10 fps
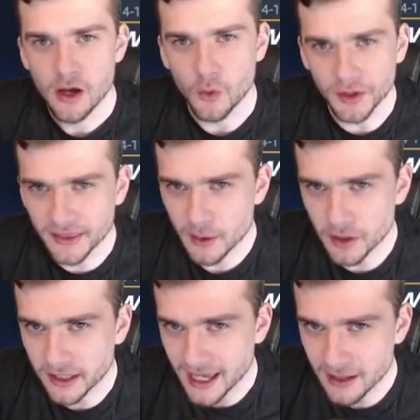with
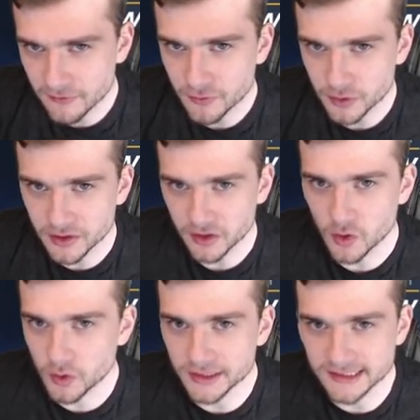our California
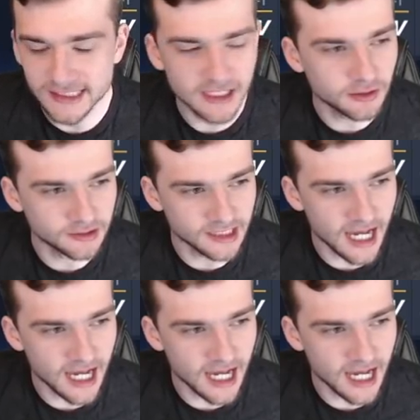Golden Seals.